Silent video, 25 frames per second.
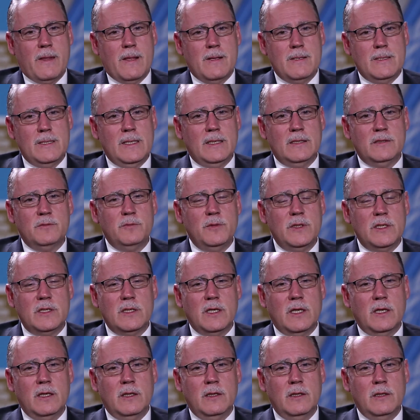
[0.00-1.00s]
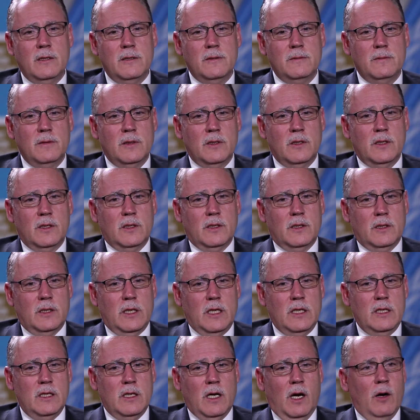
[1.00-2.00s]
And let me say,
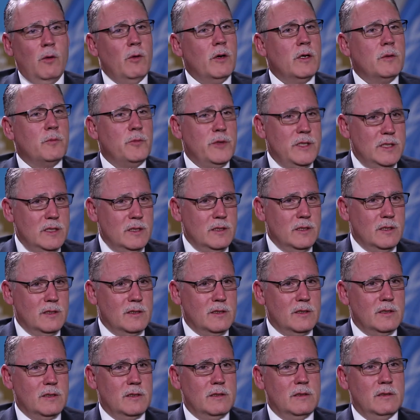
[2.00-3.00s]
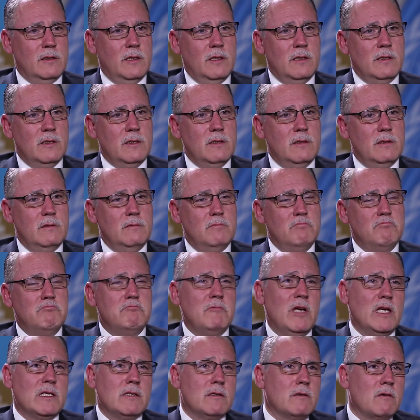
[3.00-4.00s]
in our business, it
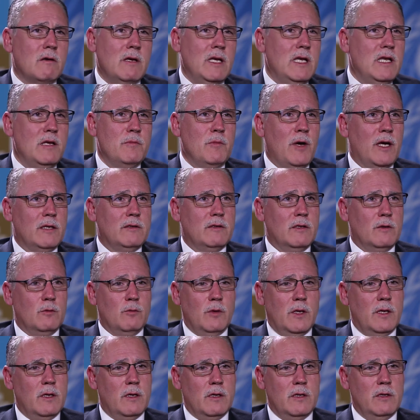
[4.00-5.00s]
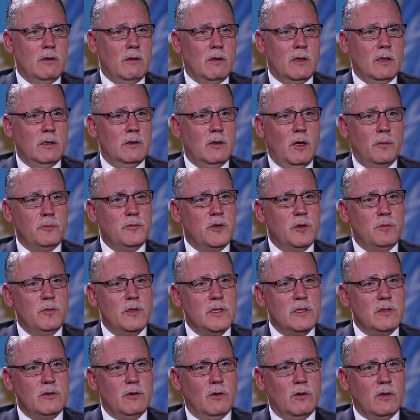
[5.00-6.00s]
doesn't really matter whether you are an
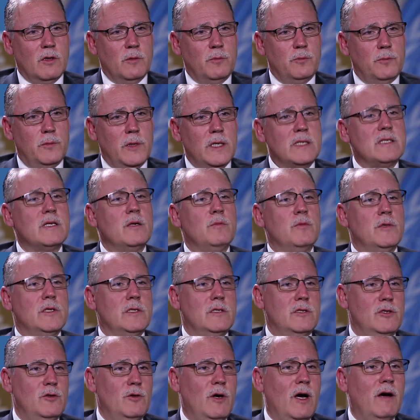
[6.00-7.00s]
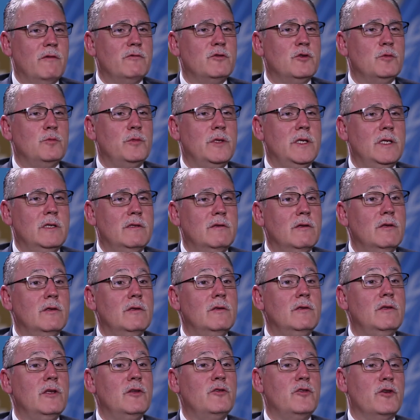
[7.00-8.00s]
optimist or a pessimist. You have to be
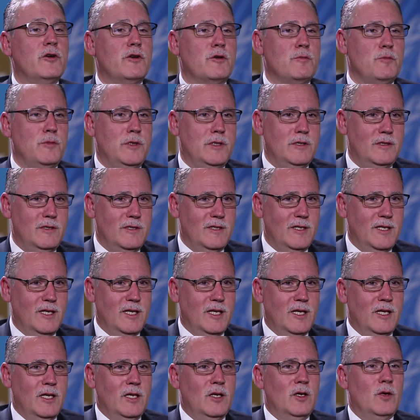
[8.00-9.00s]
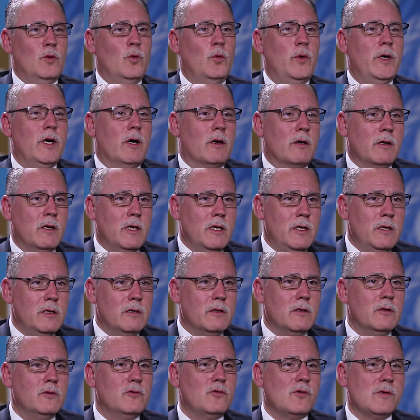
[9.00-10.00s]
determined. We are
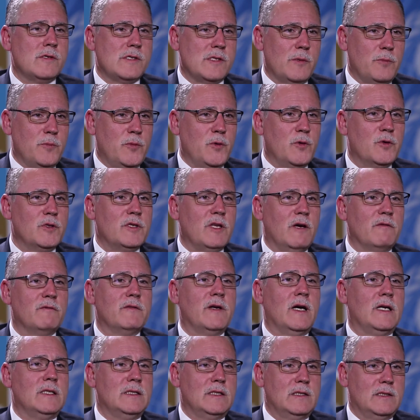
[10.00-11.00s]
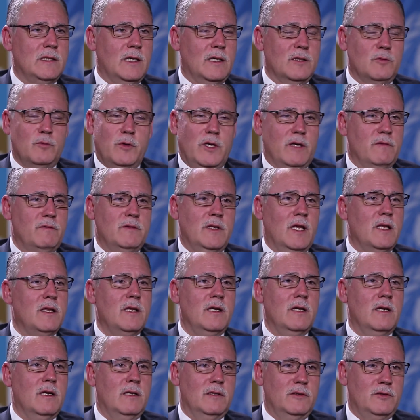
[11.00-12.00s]
here to support Afghanistan. We have
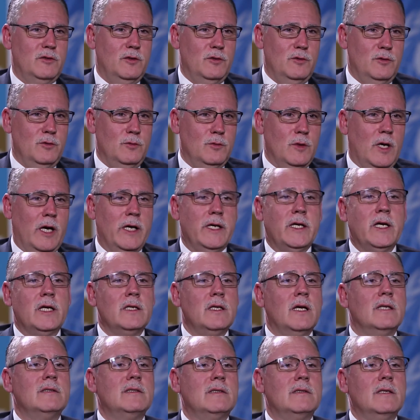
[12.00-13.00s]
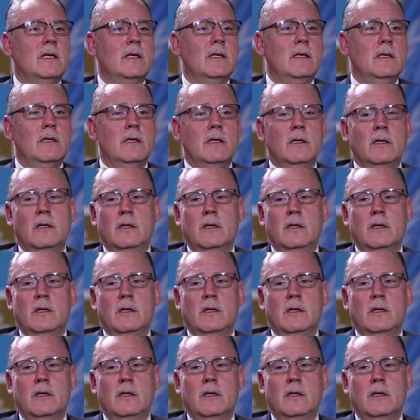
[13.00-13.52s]
nothing else to do. I cannot say,